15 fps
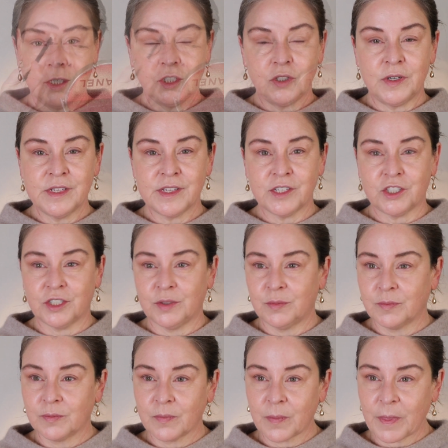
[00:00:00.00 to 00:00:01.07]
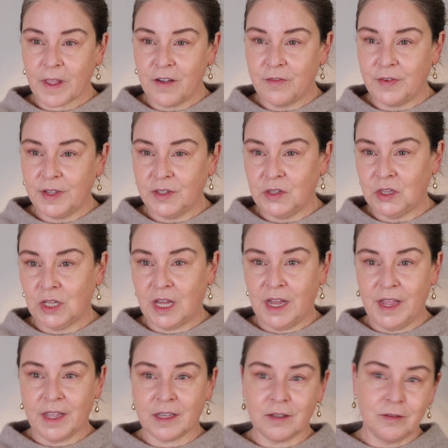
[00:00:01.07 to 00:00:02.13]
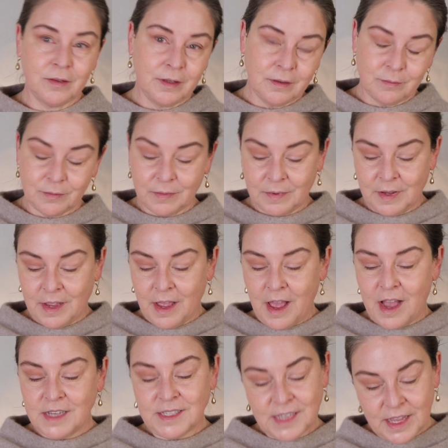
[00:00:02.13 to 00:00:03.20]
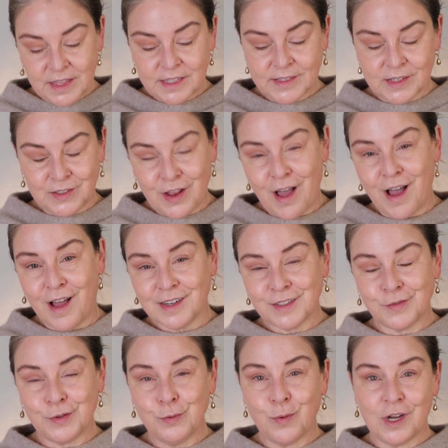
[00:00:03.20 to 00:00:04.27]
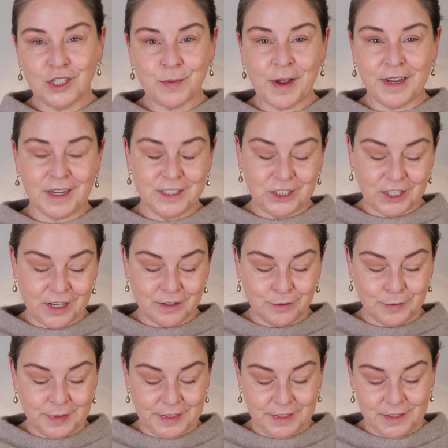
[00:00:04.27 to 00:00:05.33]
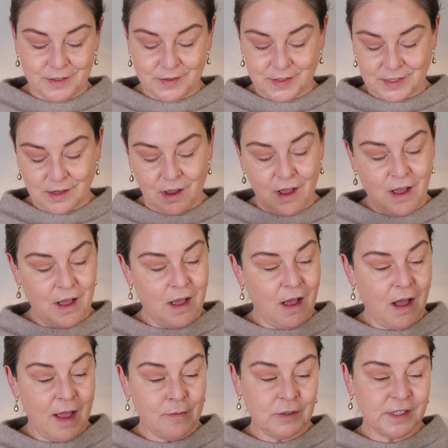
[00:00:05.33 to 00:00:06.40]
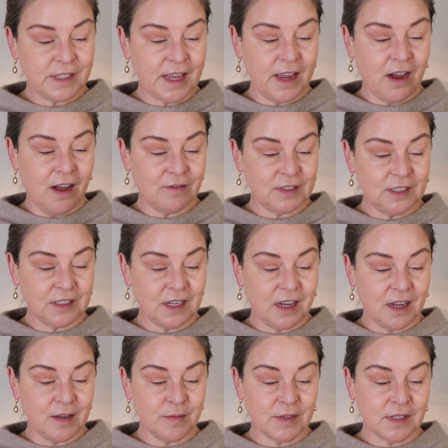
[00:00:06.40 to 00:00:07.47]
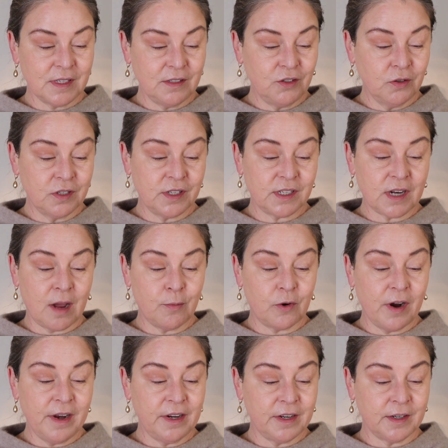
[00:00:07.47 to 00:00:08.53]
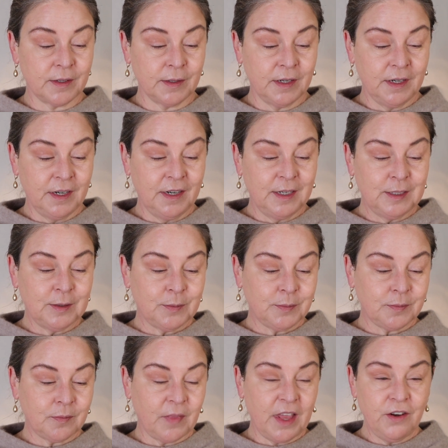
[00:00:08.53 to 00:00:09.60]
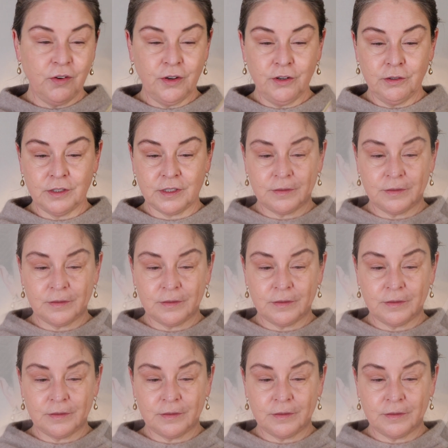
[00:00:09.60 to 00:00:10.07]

Transition. I feel like, I say this a lot, if you watch my eyeshadow videos, I will say oftentimes, you could stop right here. And you could.